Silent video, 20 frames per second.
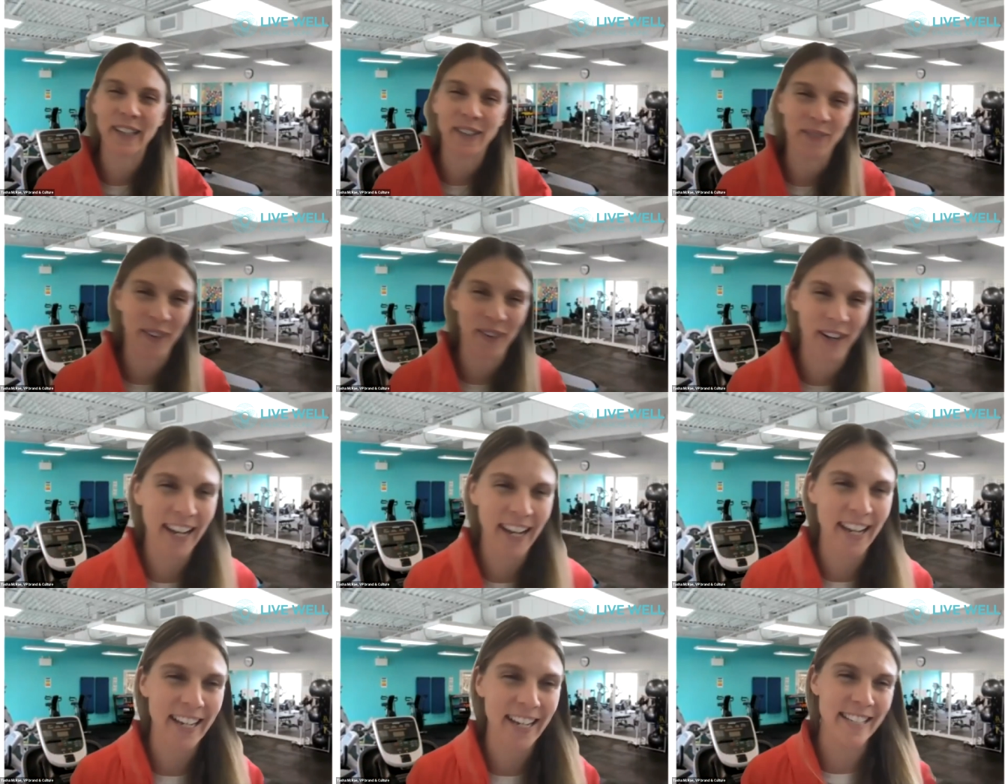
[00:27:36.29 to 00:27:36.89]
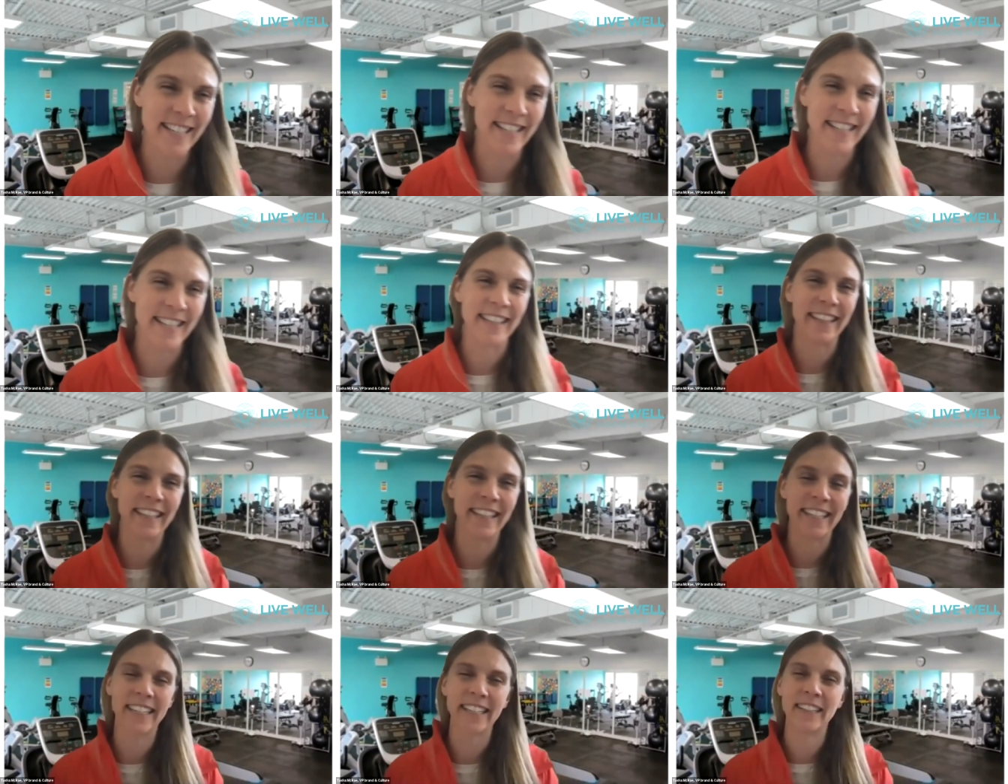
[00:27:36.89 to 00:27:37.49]
ways,
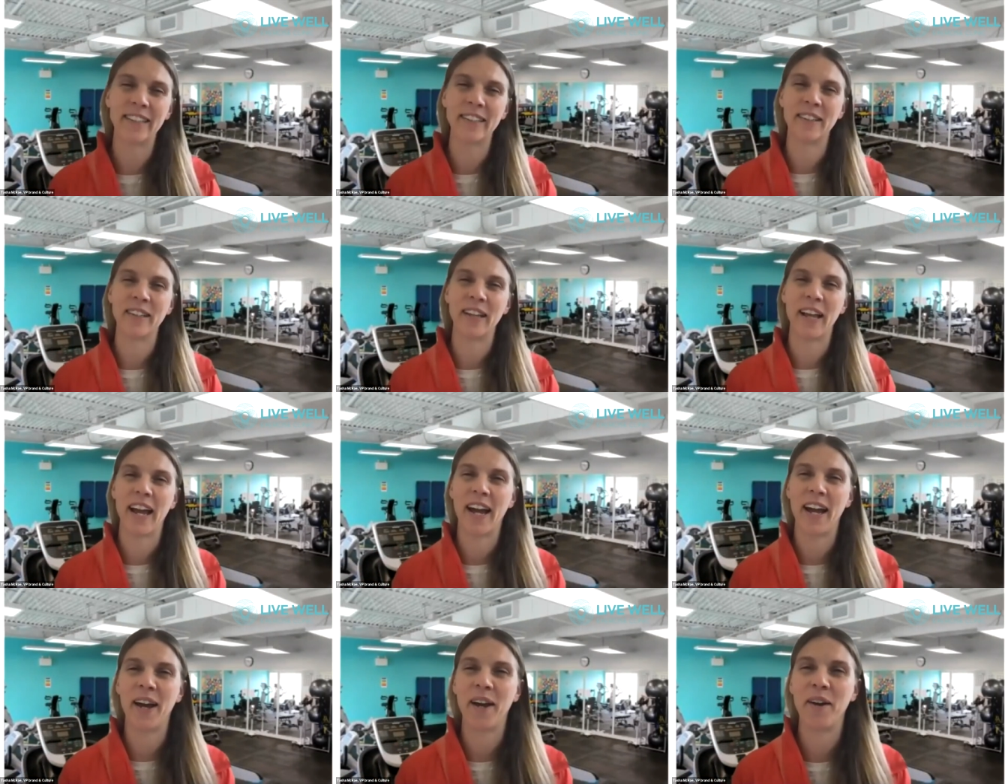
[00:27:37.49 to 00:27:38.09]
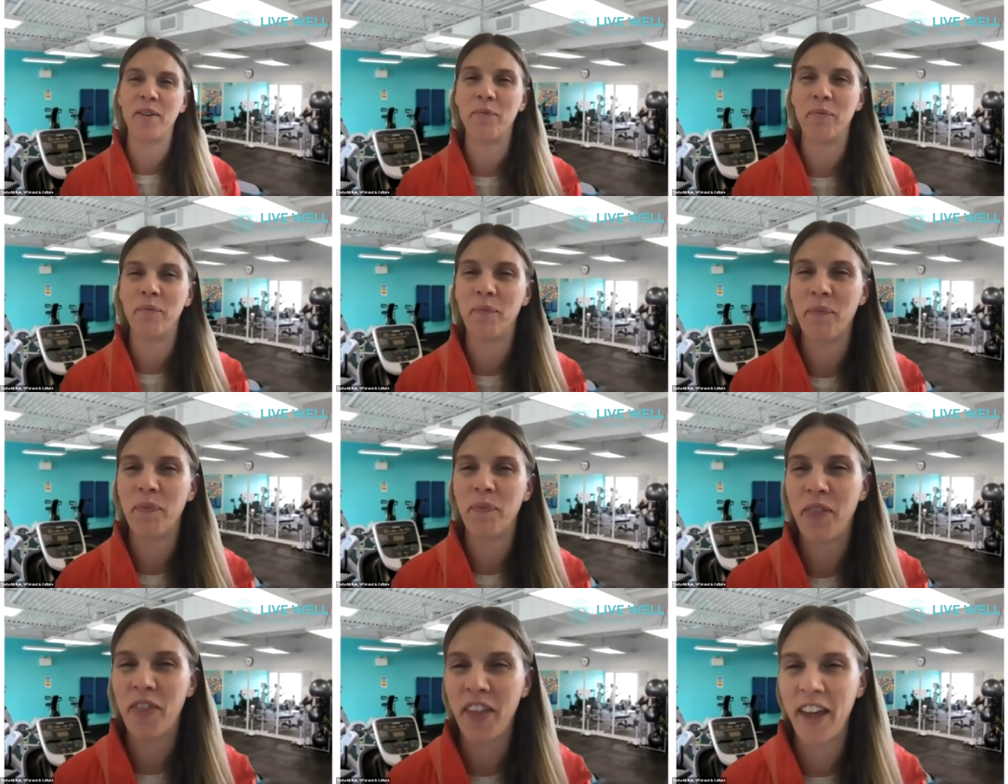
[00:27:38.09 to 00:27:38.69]
little
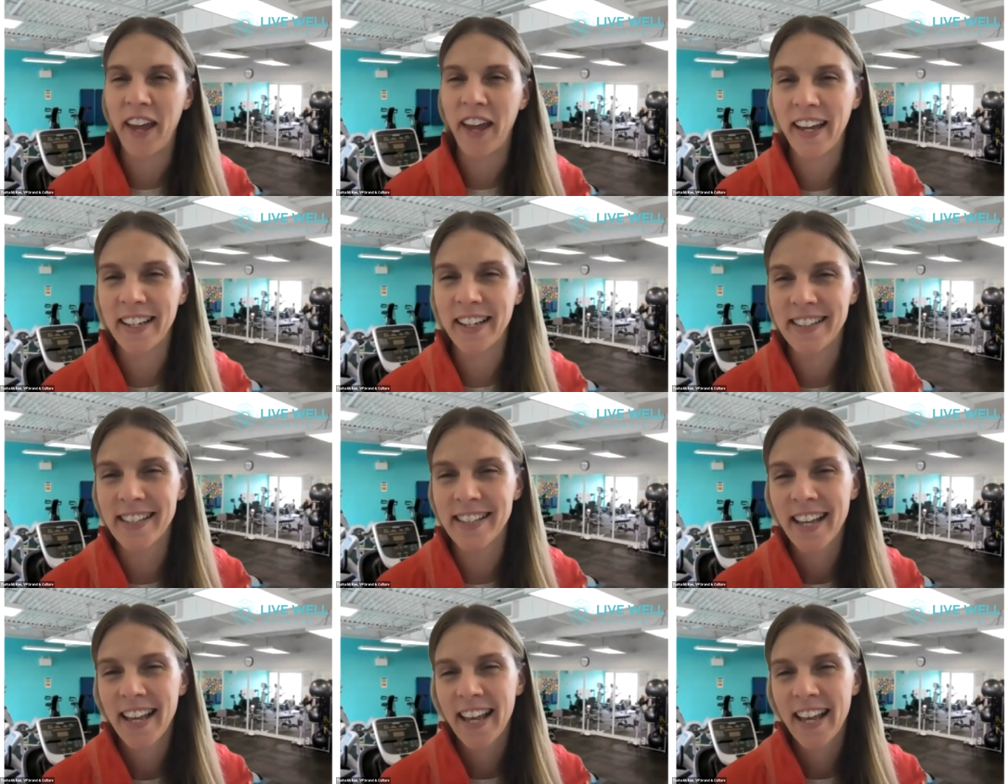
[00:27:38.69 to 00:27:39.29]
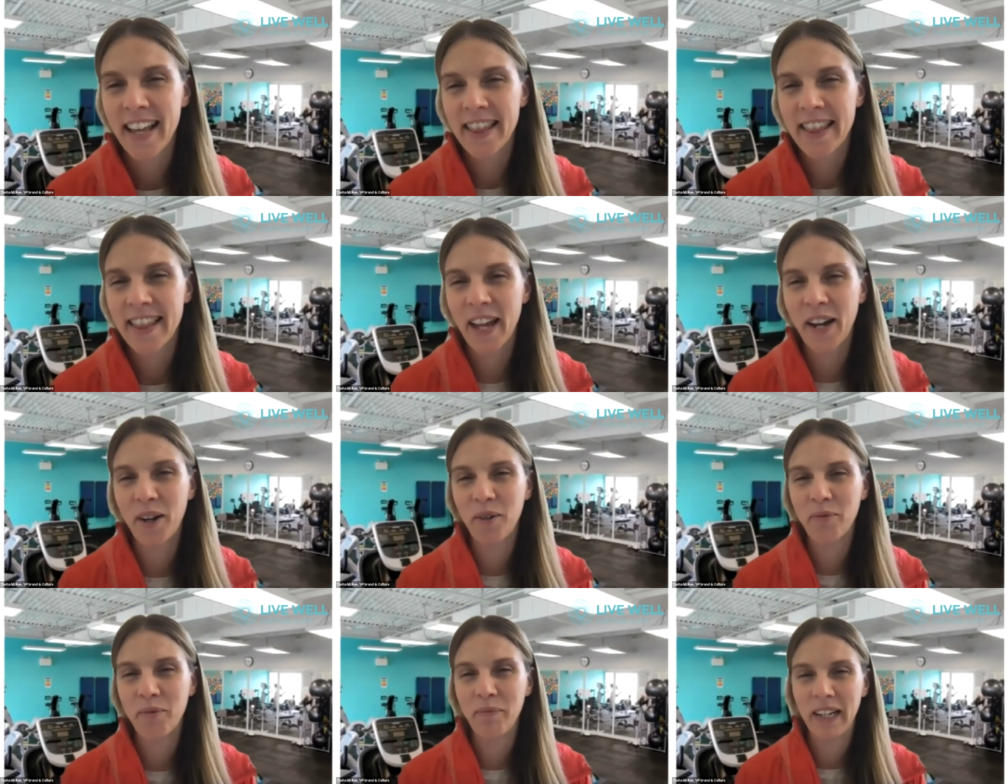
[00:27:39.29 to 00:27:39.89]
things that
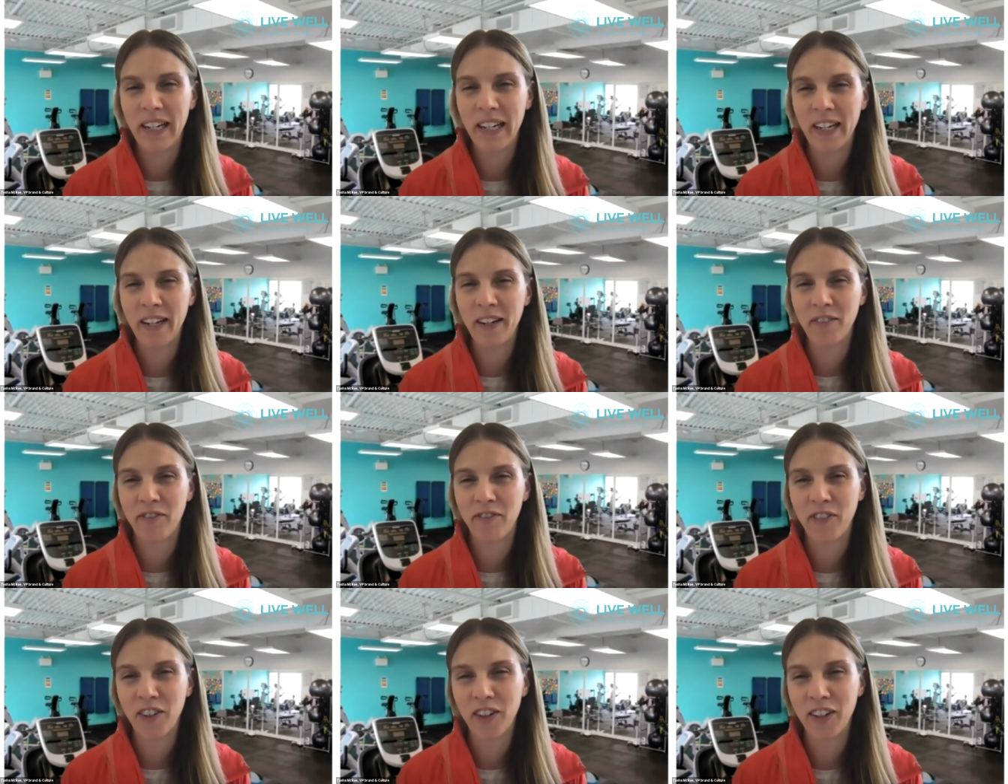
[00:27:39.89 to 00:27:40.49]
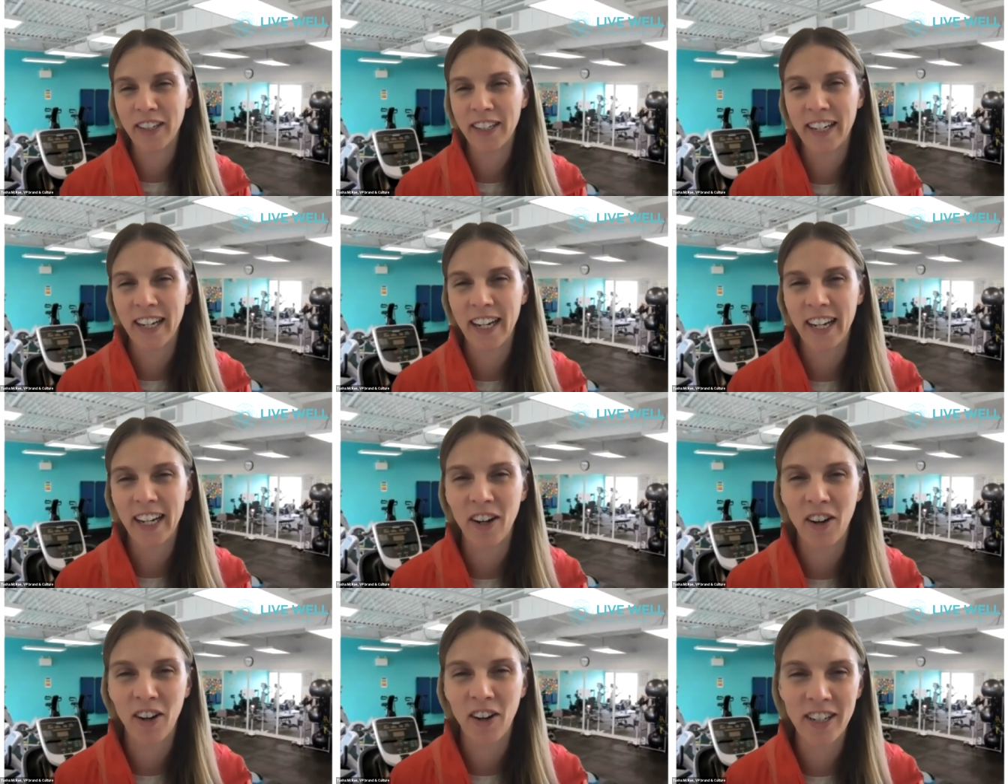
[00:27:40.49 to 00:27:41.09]
are meaningful
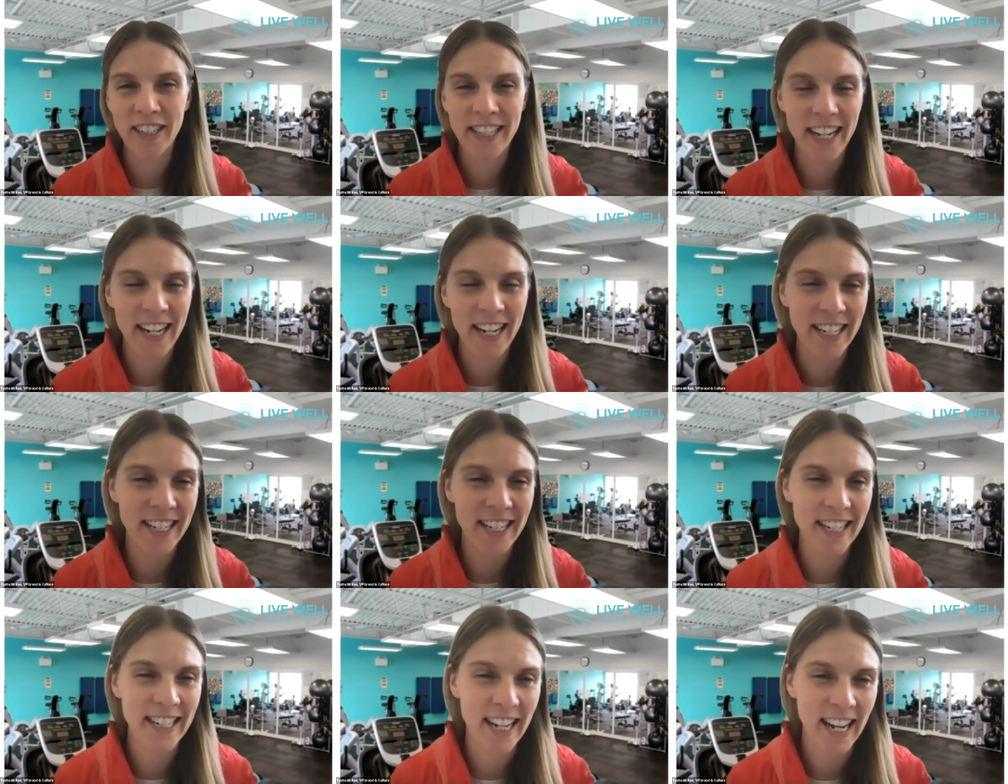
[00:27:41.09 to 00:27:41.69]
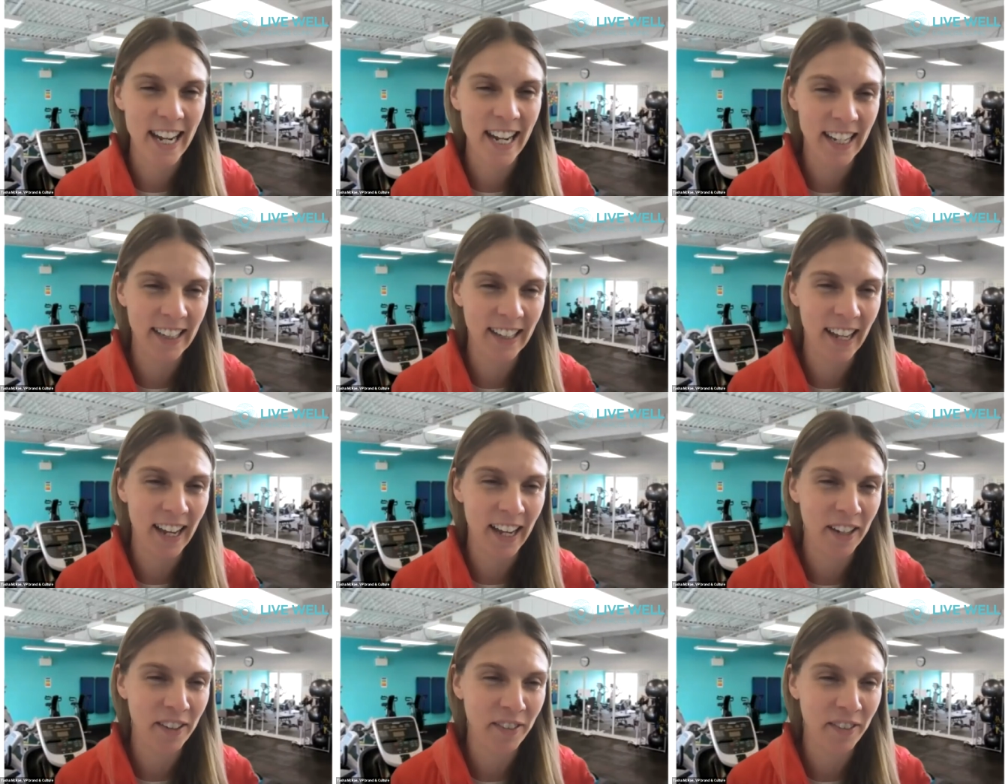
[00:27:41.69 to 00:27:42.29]
in our day-to-day
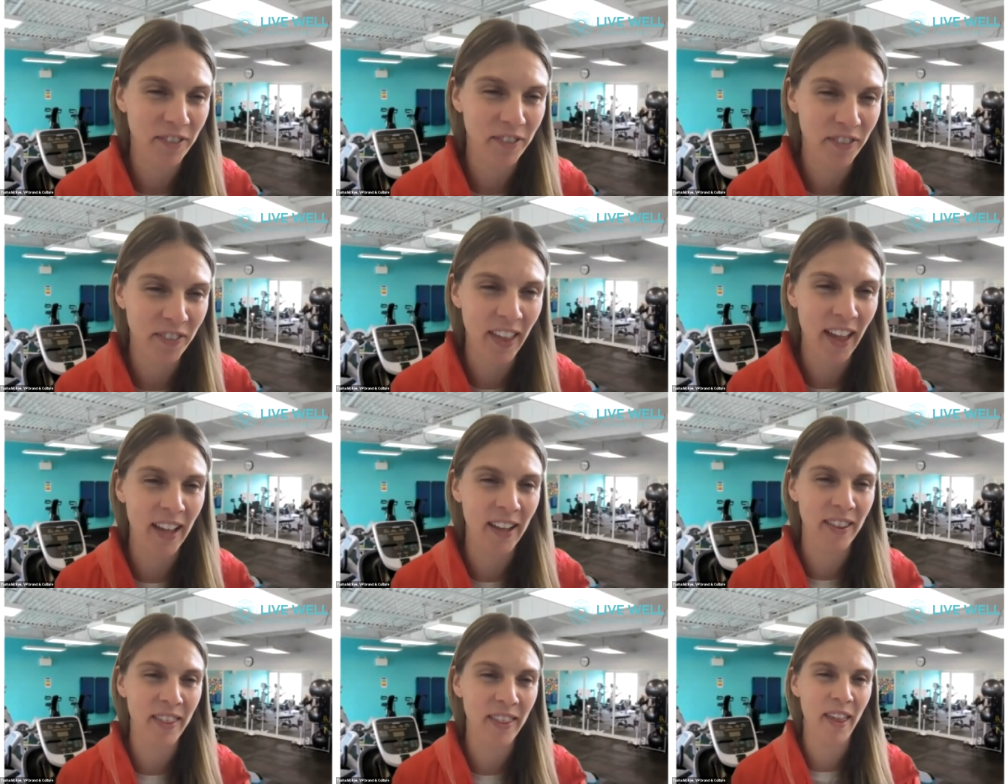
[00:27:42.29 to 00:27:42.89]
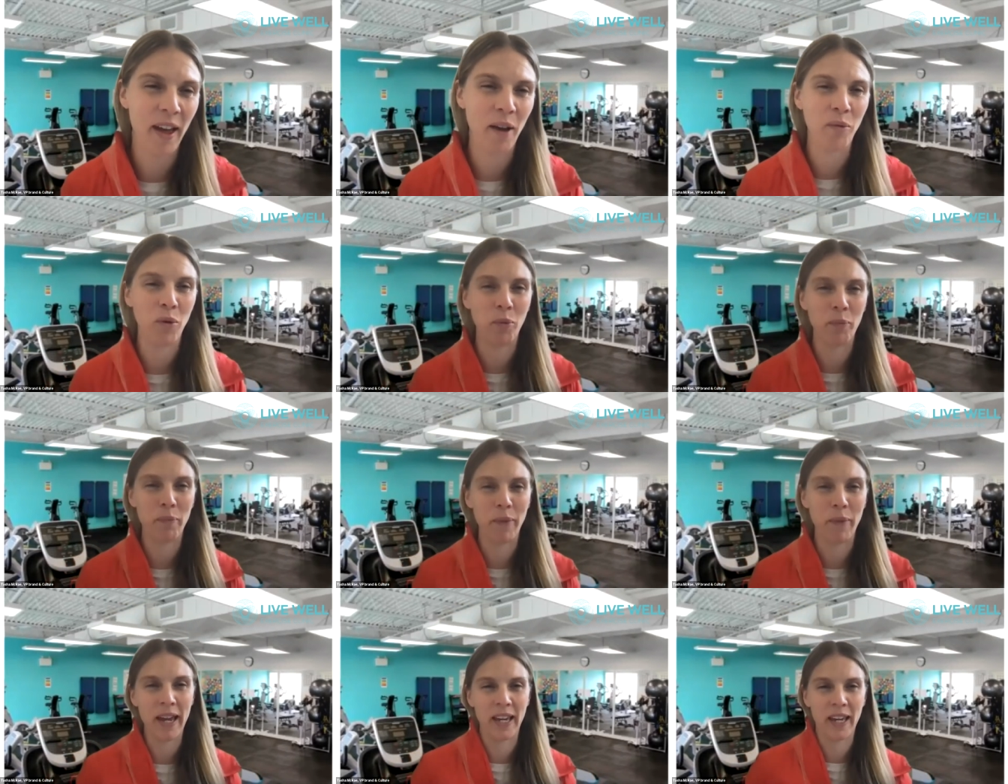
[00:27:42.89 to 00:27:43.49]
life that will
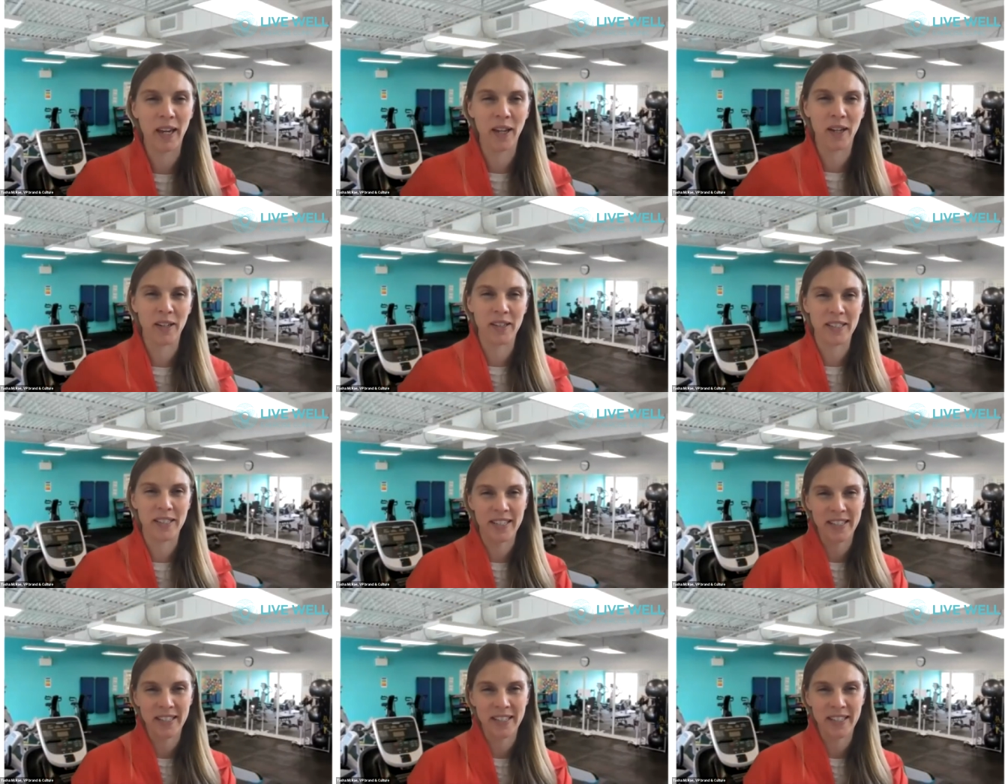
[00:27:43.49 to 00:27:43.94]
make it,